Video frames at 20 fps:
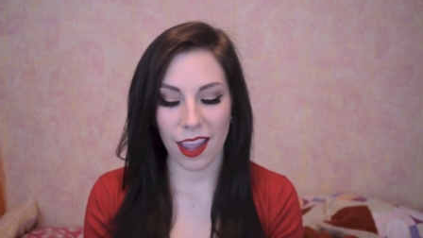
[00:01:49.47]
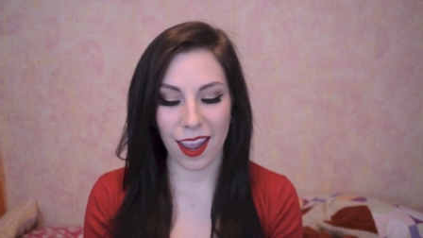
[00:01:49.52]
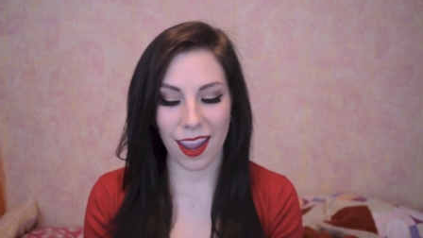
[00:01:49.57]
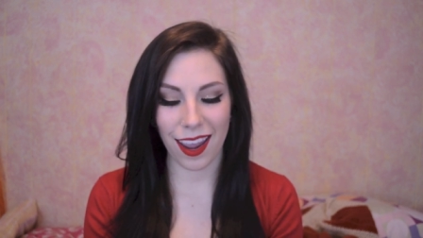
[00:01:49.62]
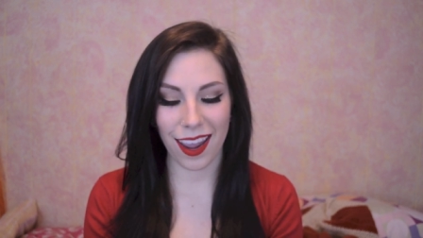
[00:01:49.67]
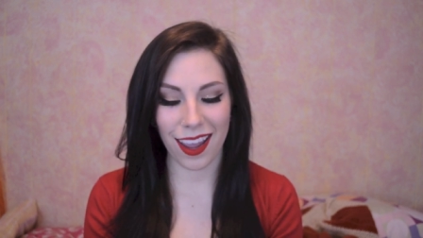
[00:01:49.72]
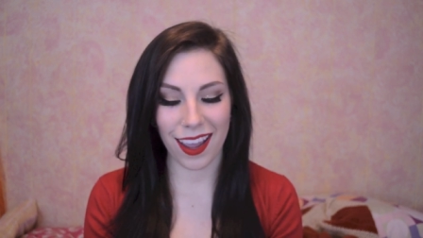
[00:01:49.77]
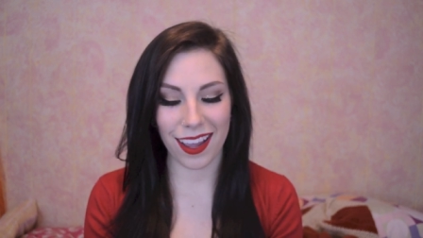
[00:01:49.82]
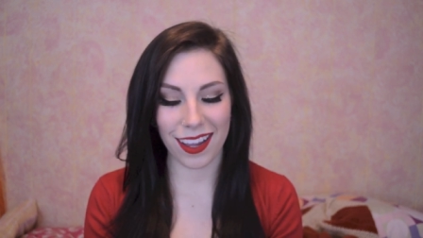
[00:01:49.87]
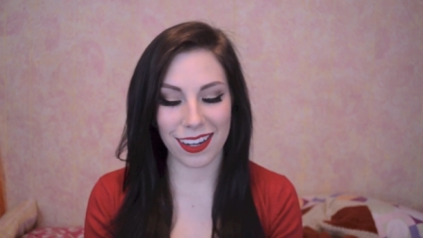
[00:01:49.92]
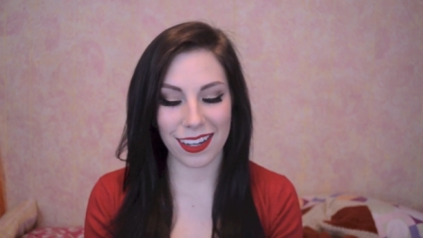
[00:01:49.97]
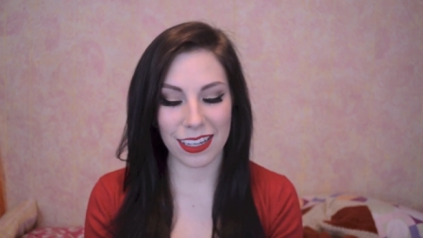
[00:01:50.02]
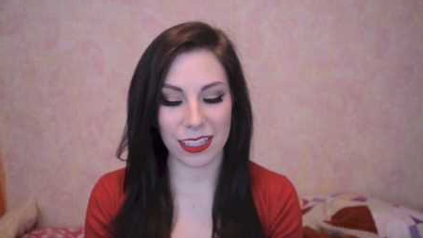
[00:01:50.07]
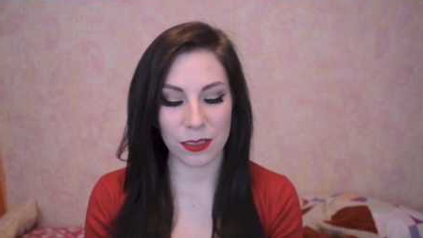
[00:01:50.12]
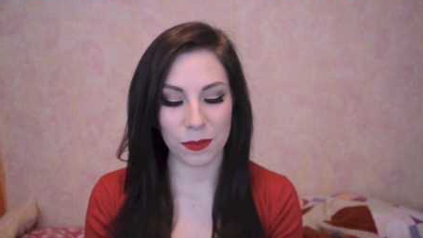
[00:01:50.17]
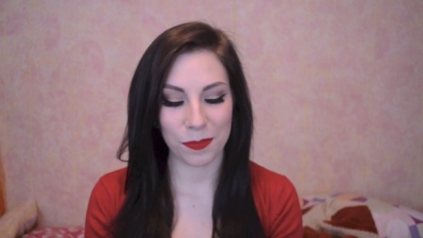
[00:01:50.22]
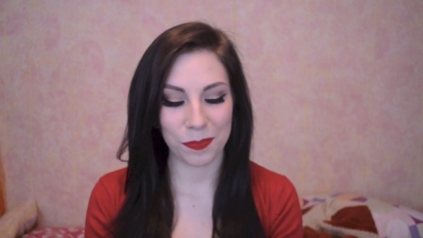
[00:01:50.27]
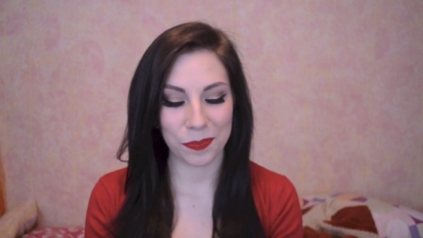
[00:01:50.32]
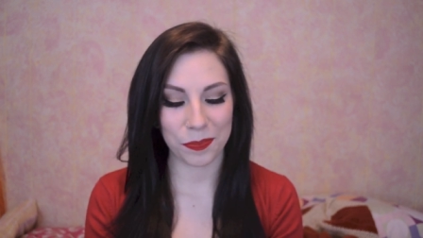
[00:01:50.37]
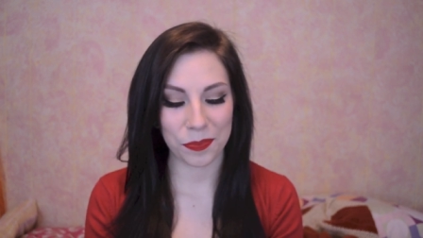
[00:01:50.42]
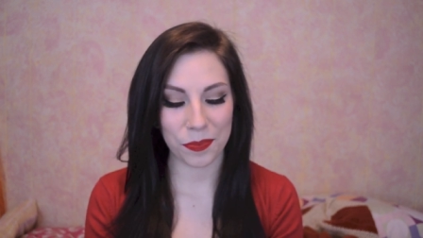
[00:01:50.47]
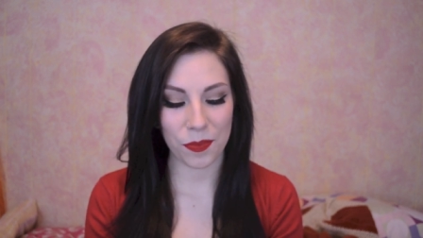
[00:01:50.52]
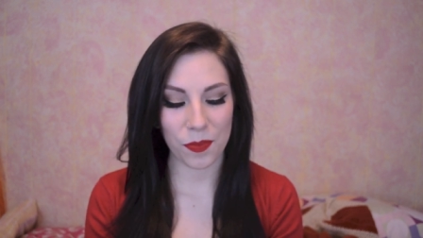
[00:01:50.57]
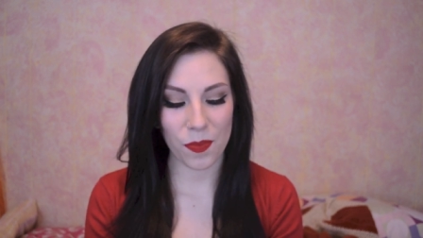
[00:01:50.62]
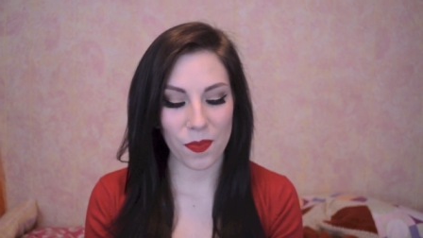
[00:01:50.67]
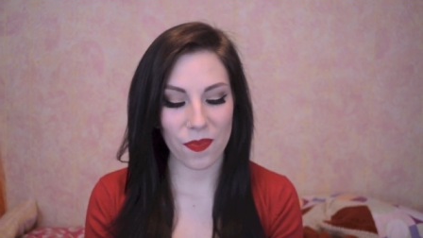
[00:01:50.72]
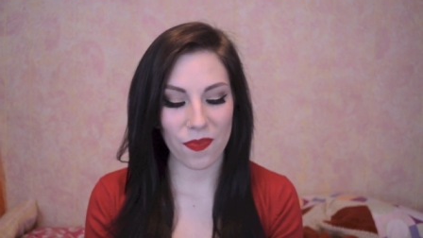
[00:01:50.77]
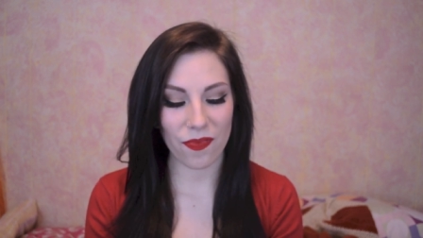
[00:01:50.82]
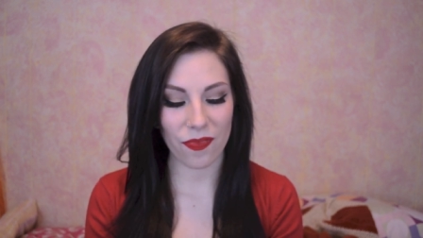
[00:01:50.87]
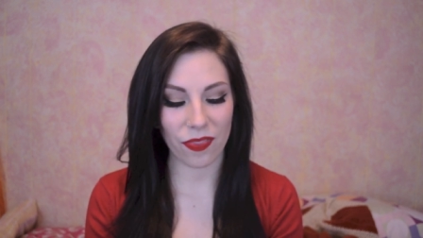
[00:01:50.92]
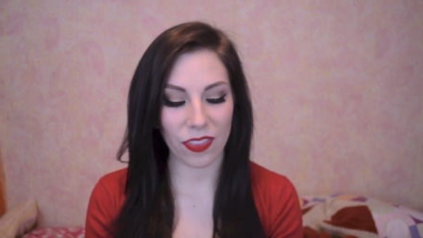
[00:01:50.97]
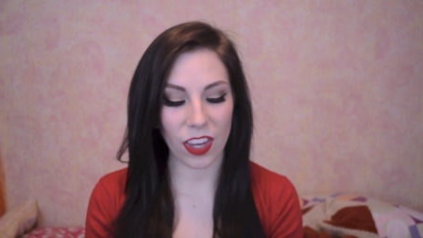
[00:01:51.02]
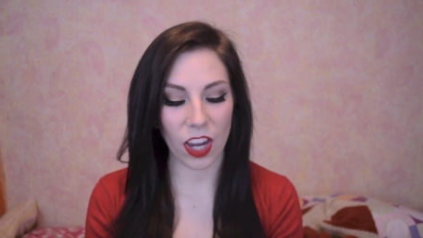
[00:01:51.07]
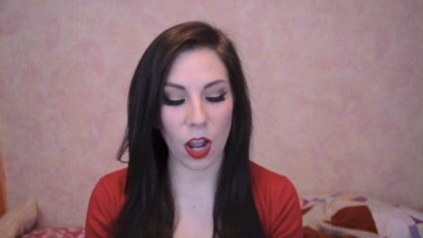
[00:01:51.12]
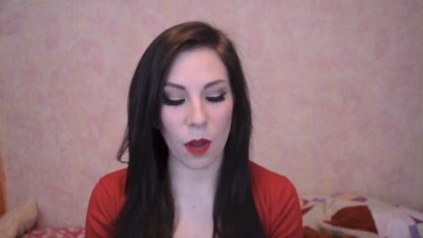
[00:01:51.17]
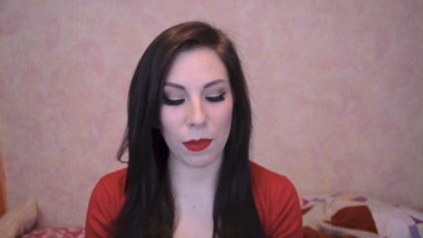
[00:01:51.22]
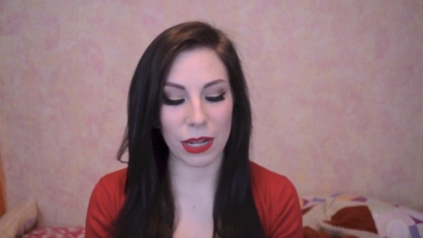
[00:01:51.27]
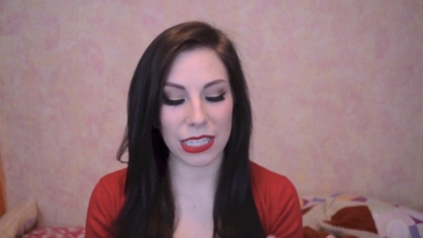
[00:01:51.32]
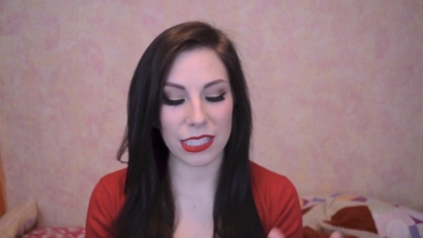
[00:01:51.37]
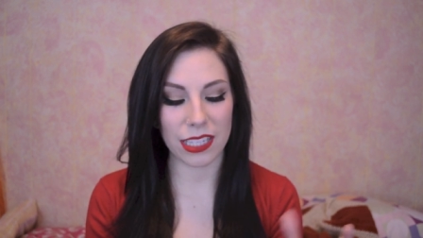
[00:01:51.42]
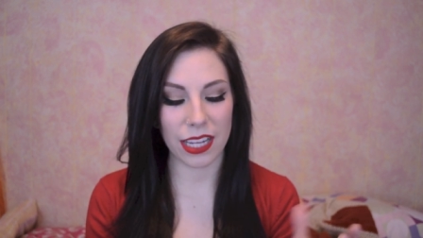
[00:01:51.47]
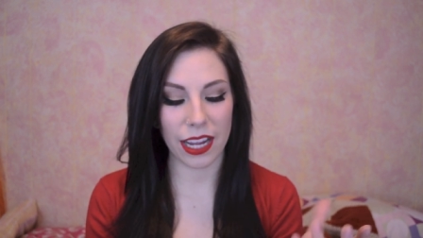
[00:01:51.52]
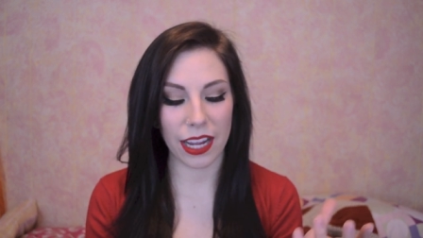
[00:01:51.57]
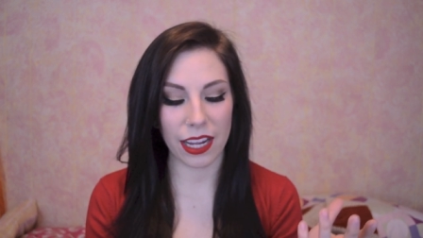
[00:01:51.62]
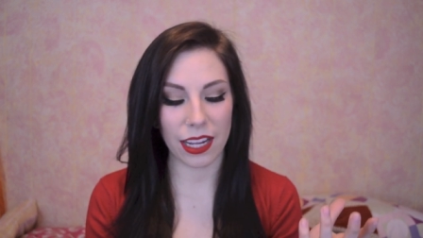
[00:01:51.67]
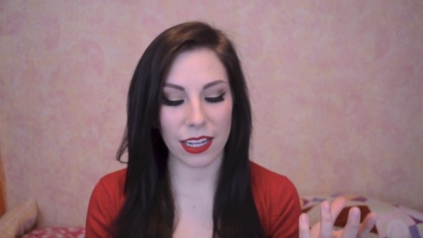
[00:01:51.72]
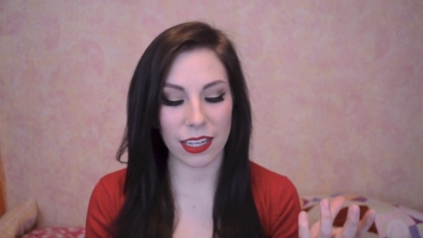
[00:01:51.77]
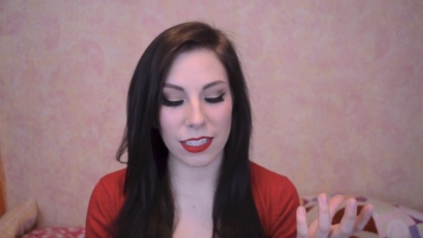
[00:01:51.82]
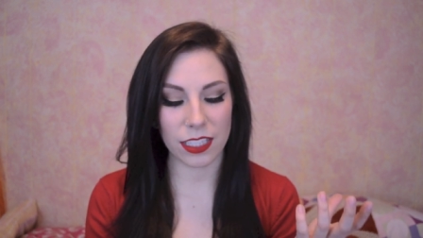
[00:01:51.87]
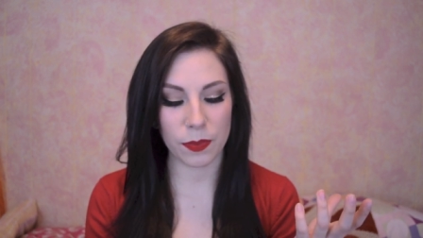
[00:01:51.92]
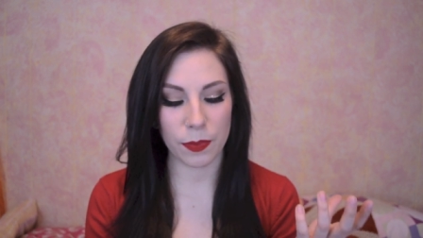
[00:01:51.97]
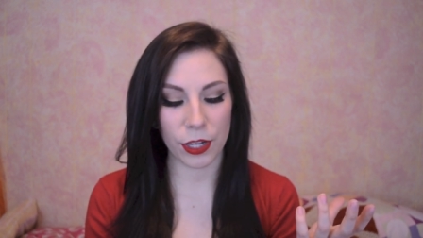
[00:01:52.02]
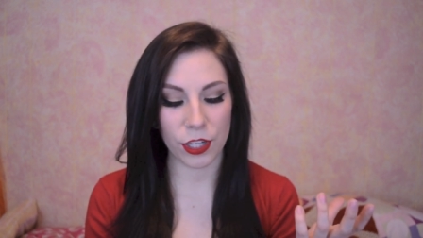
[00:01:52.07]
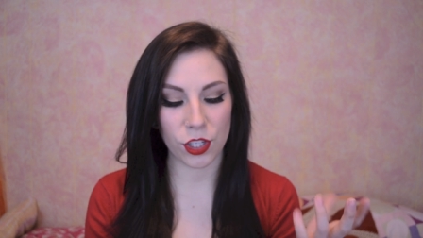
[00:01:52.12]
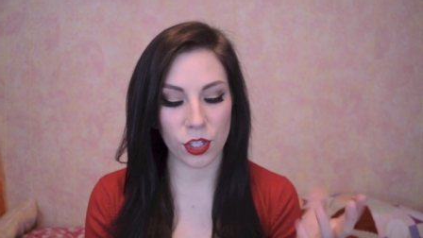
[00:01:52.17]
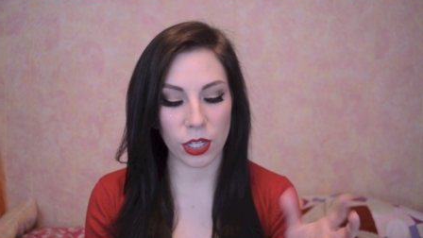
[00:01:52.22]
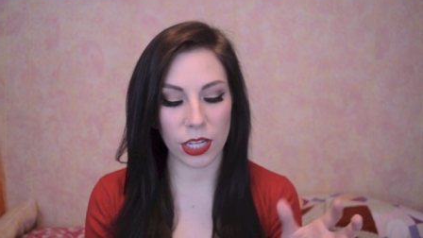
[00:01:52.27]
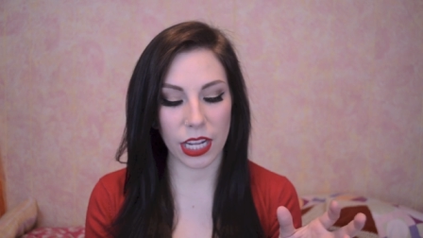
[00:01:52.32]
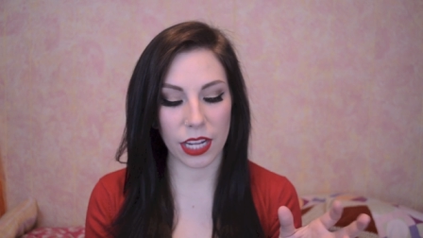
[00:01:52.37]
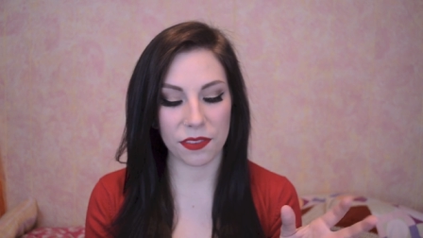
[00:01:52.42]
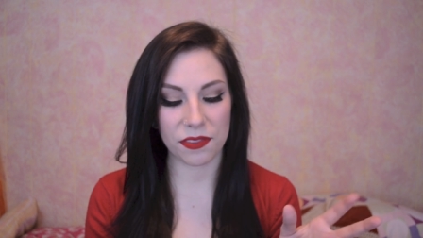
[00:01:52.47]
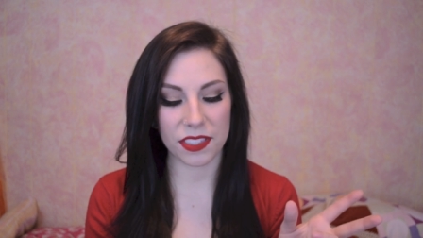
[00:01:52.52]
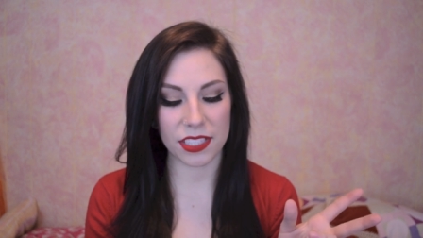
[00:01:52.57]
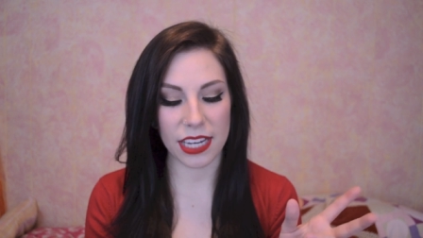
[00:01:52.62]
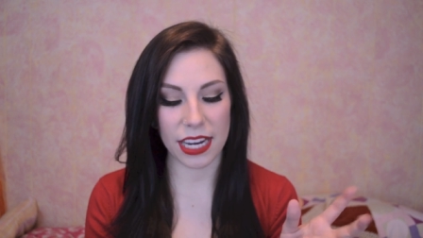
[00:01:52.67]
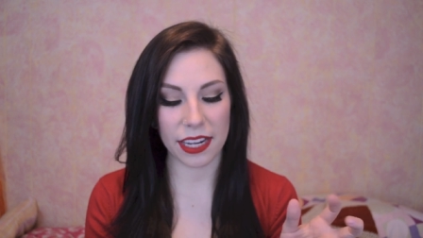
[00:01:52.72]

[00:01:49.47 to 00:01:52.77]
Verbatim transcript: And um, it's a special gift,